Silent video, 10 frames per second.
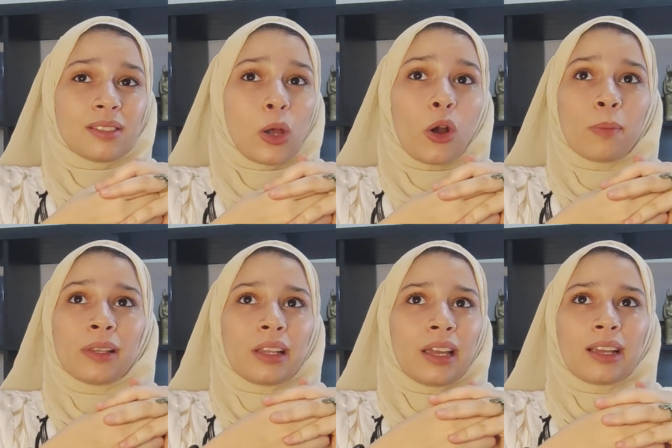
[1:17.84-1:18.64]
took
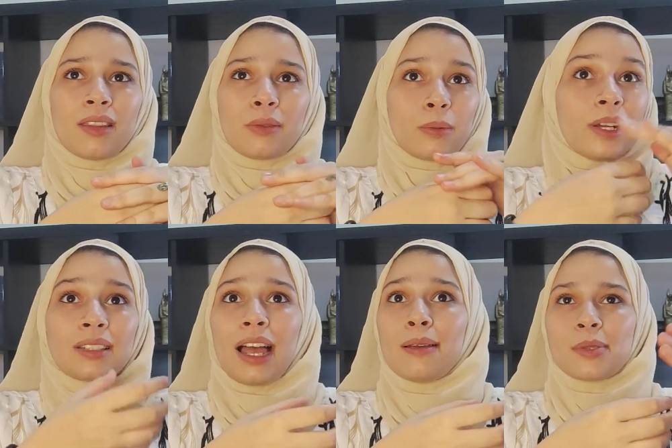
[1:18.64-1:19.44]
me like three
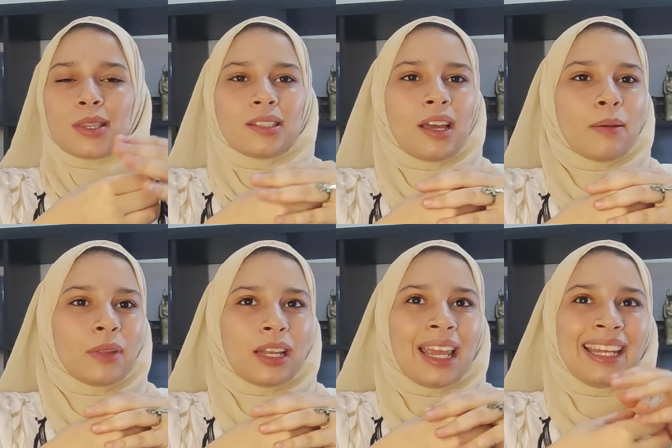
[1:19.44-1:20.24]
times the
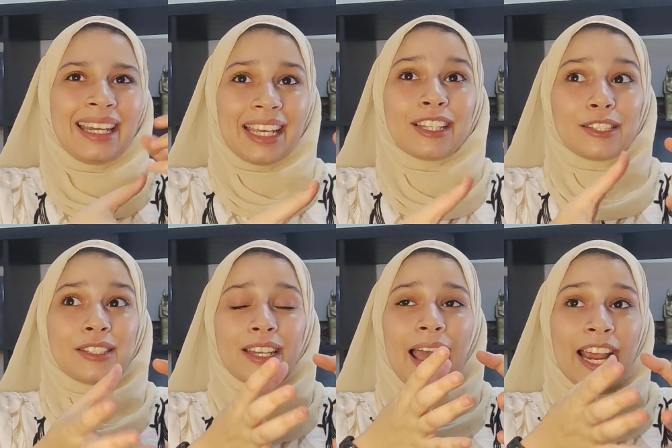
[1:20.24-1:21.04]
time that I needed
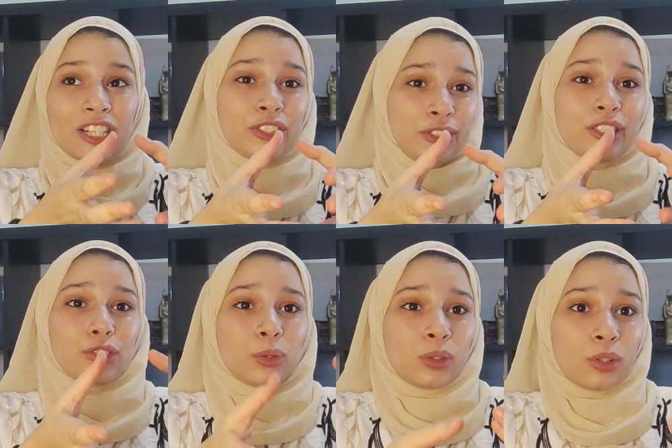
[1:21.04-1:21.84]
actually
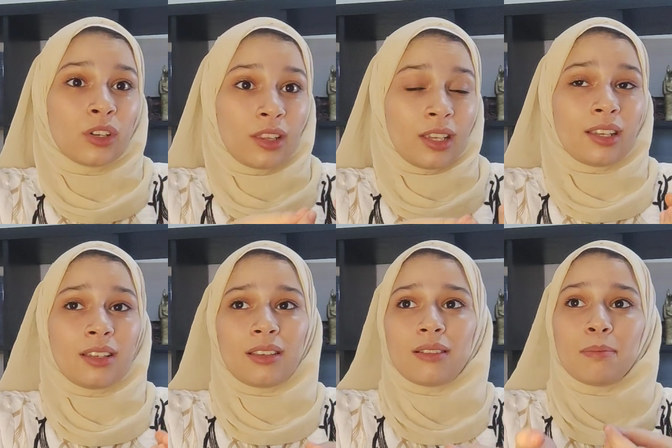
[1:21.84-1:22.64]
to learn the
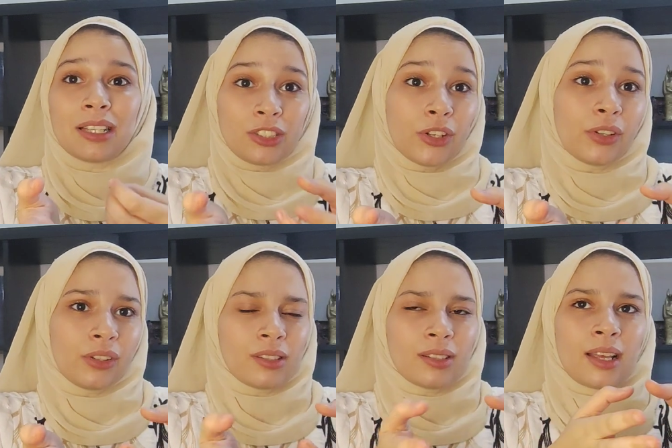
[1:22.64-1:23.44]

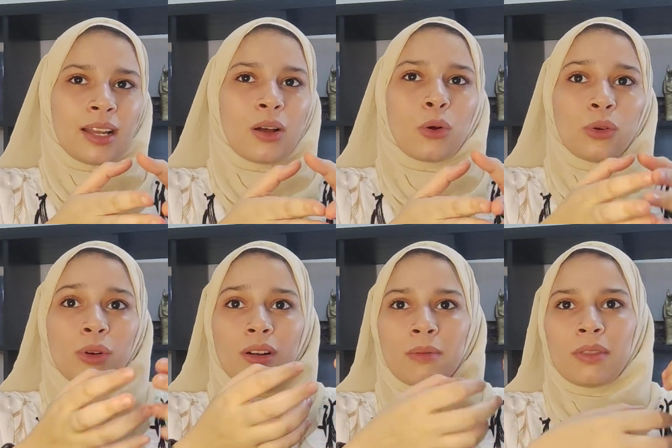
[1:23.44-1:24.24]
materials that
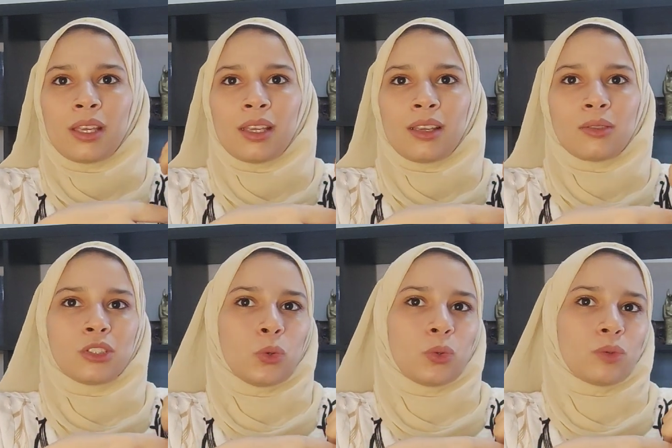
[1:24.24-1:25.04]
or the
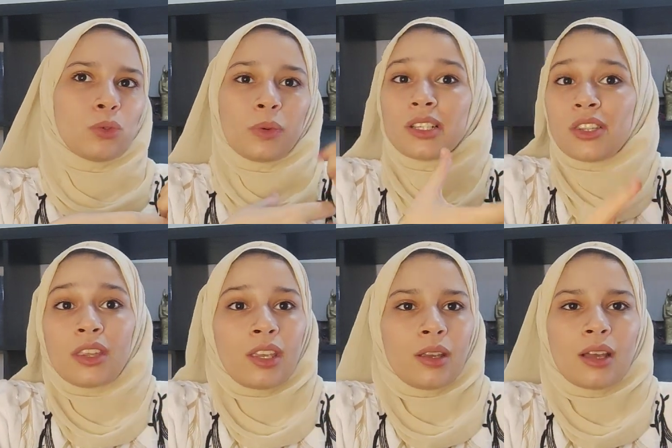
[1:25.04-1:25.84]
to reach
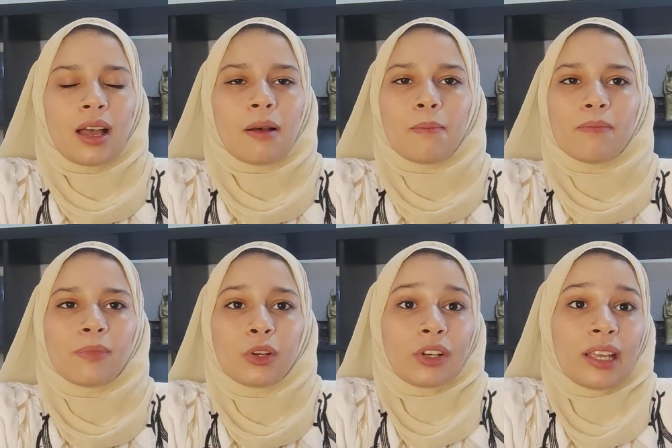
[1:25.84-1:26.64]
the
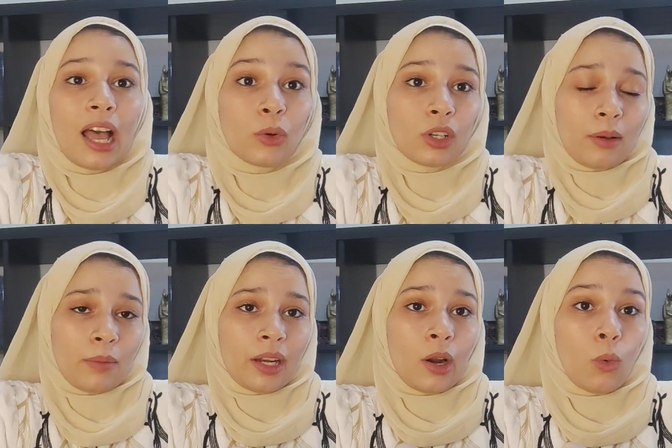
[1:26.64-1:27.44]
learning
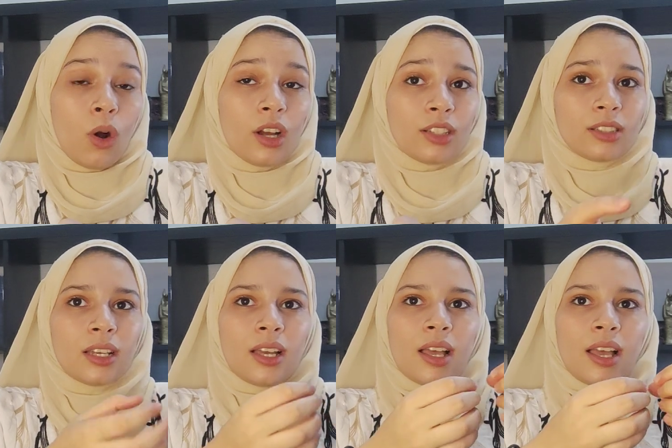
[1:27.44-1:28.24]
outcome that I want
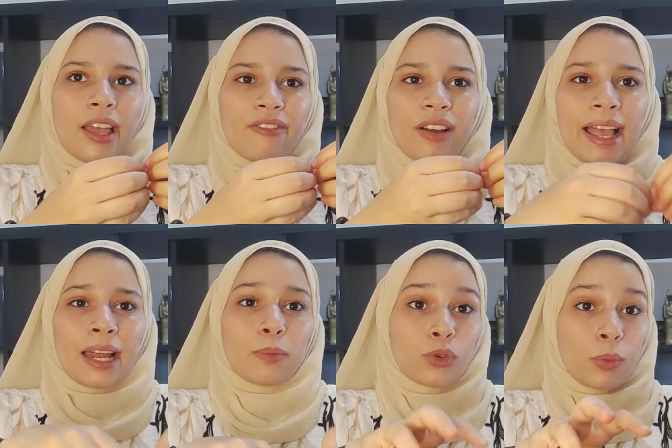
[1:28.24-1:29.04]
if I
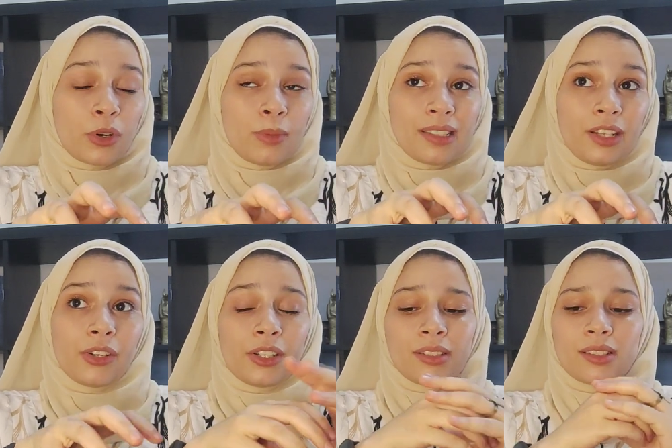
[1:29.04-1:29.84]
had proper
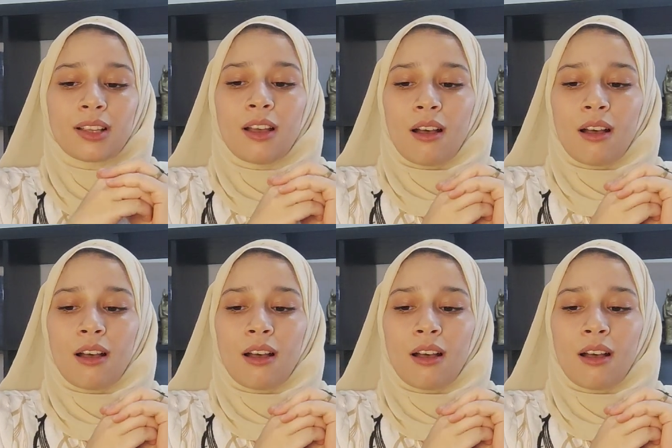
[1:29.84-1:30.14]
materials.